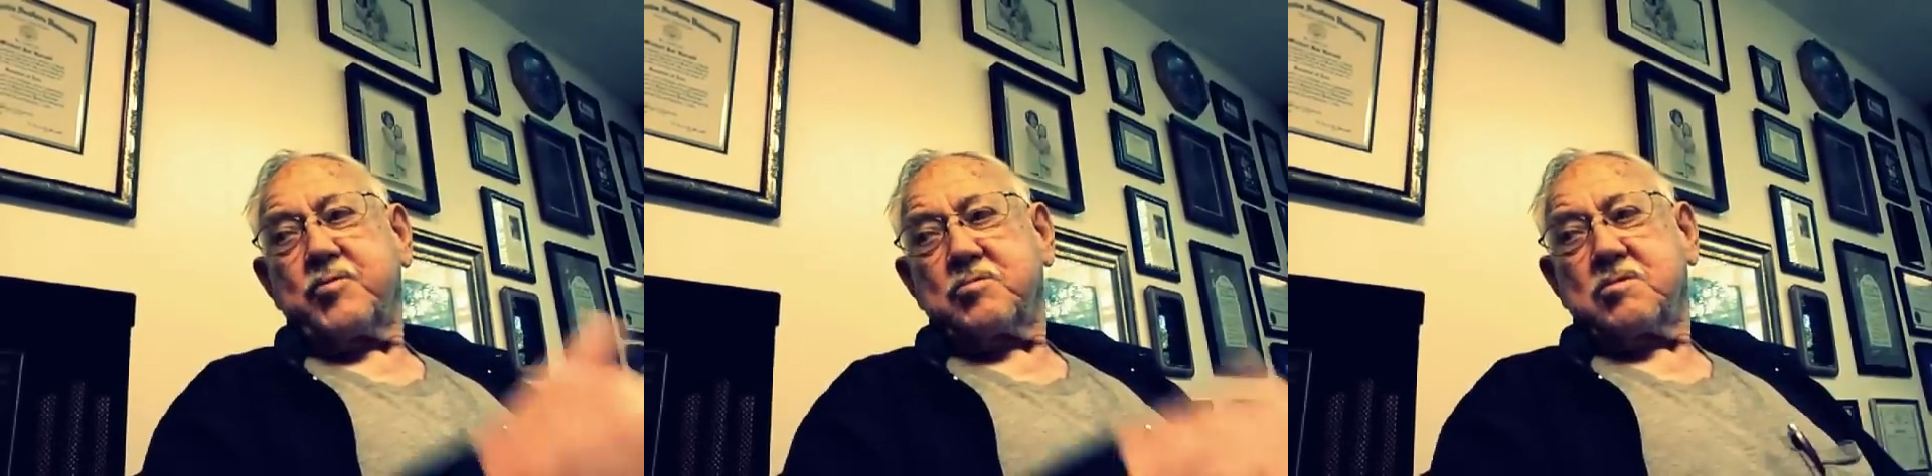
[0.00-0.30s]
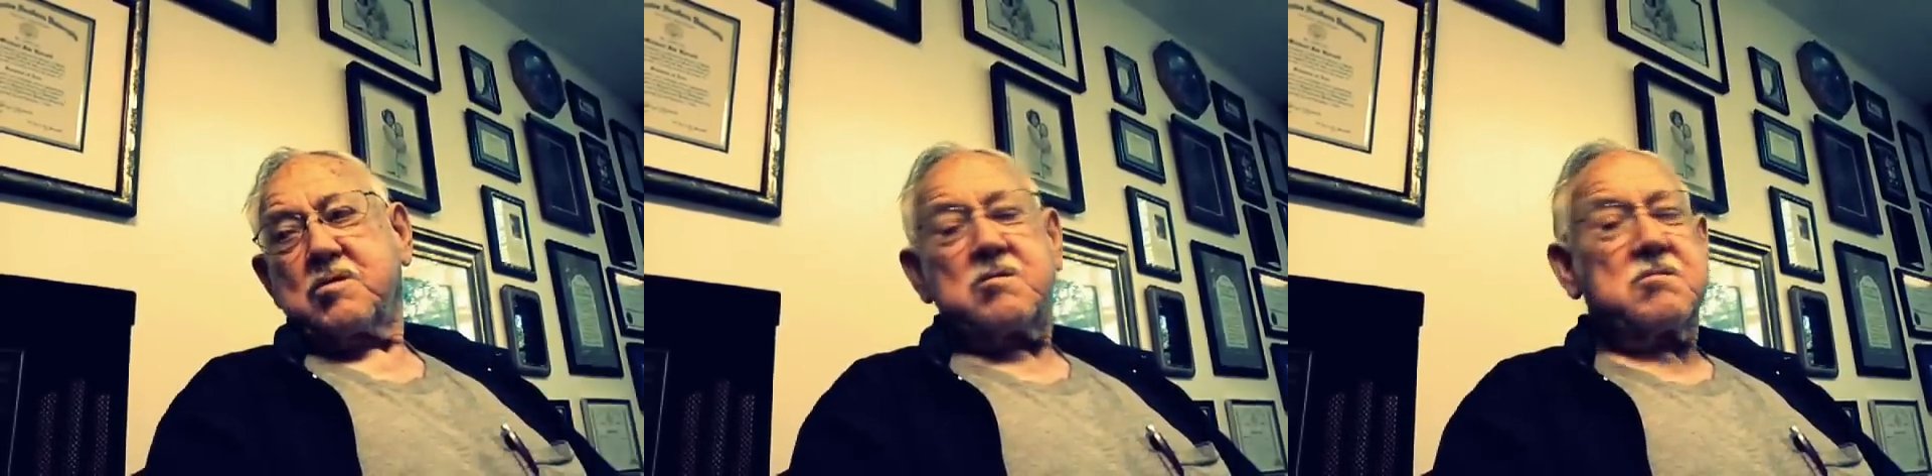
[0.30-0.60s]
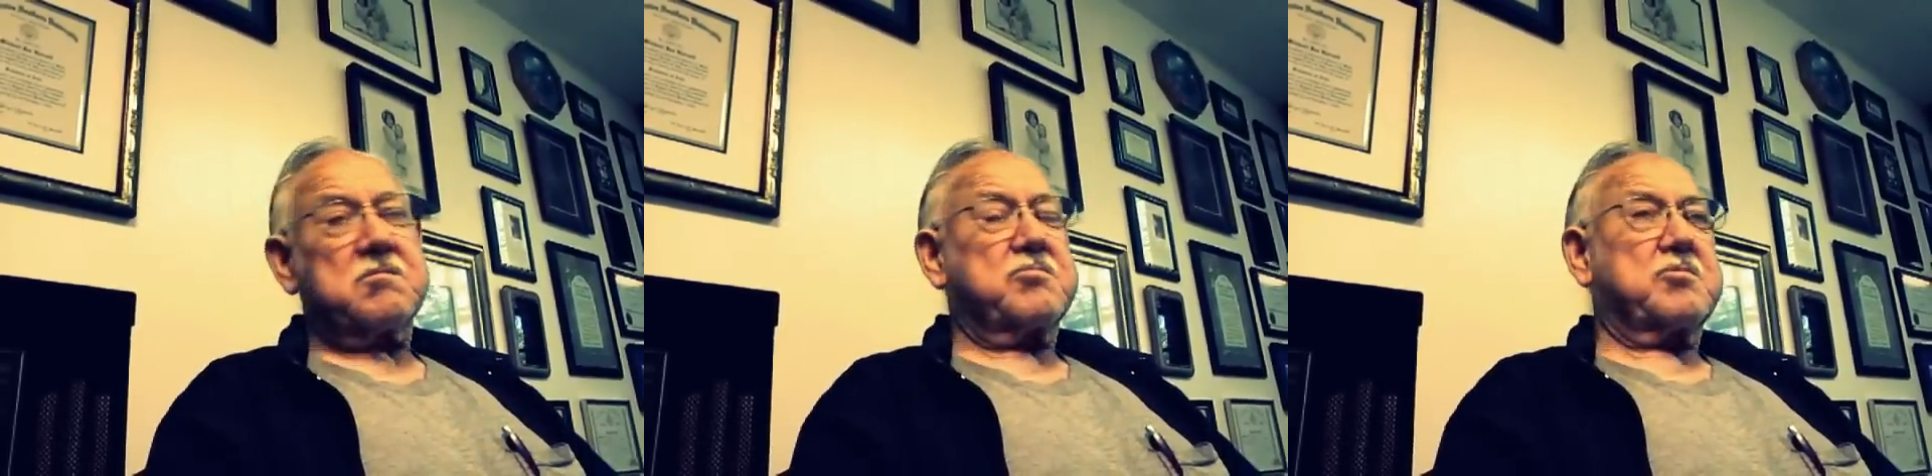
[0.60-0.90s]
You're
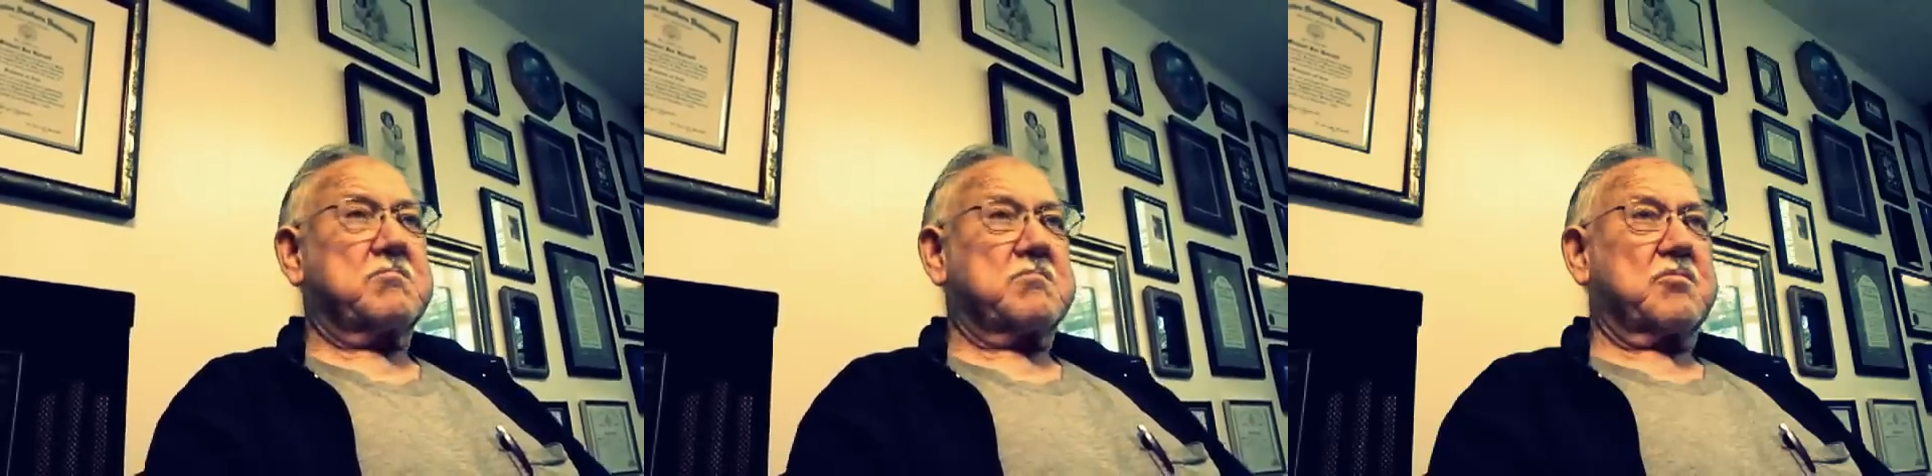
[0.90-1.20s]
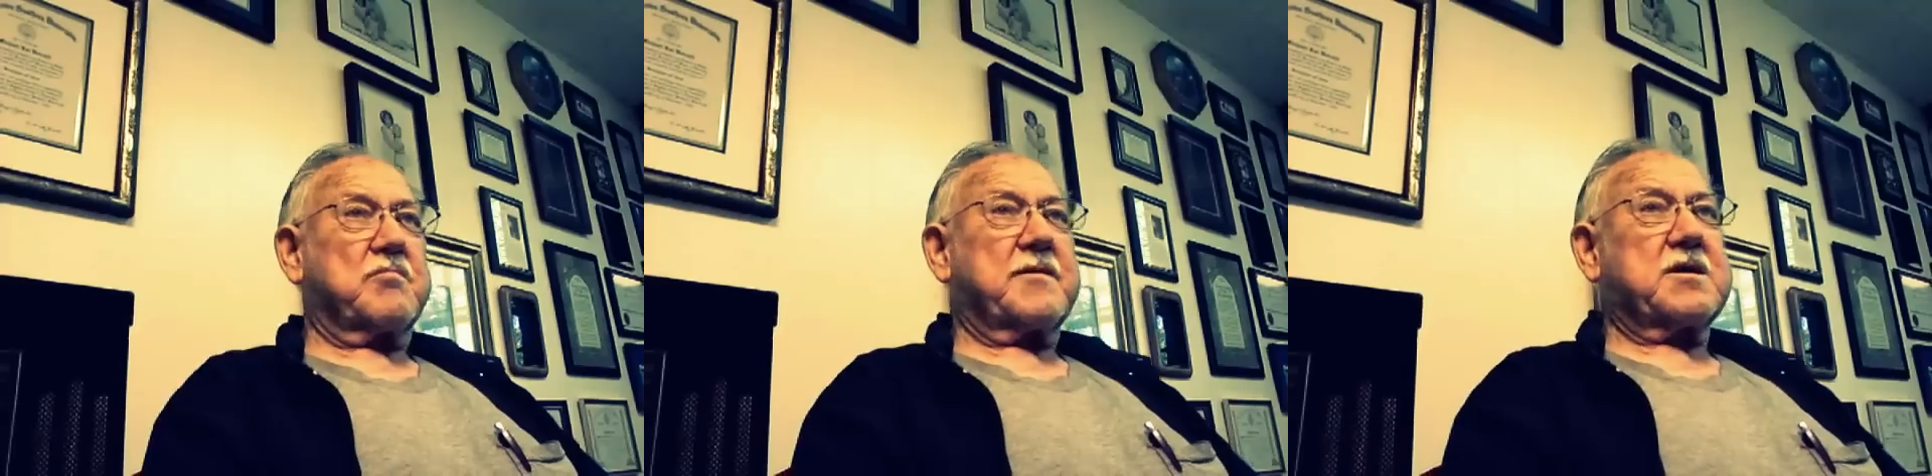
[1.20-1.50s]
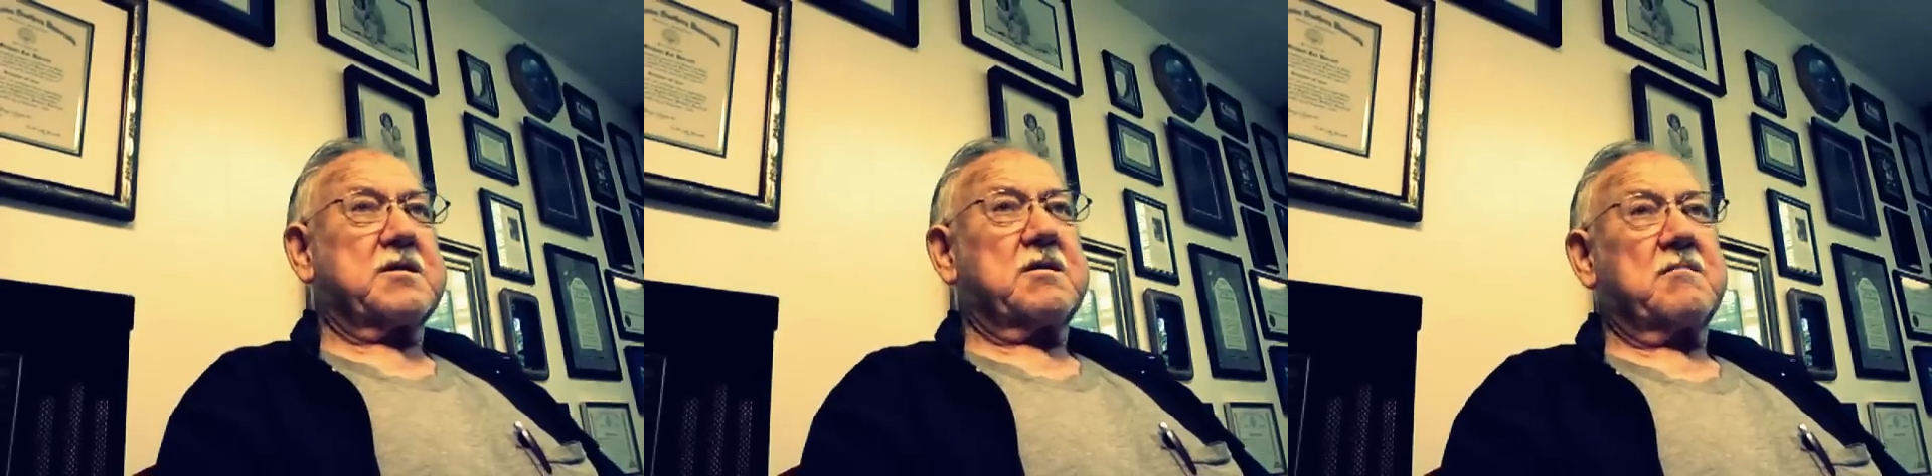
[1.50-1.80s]
young, you don't know
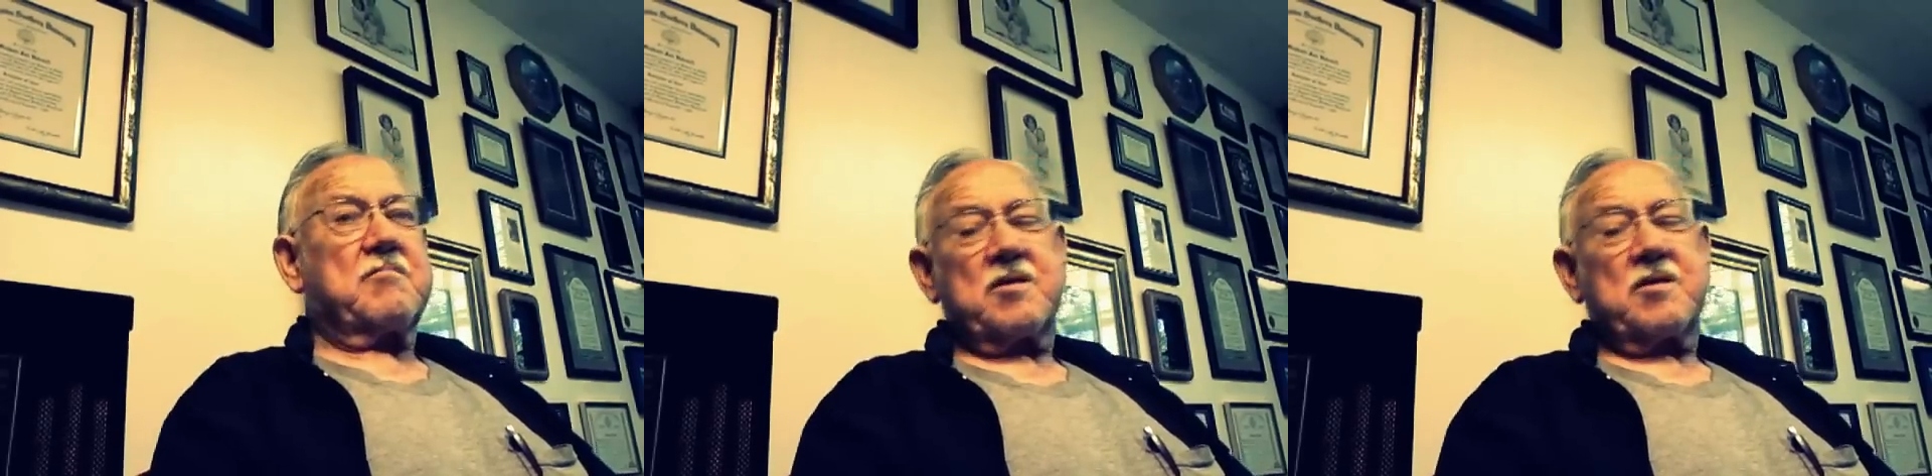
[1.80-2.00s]
about that.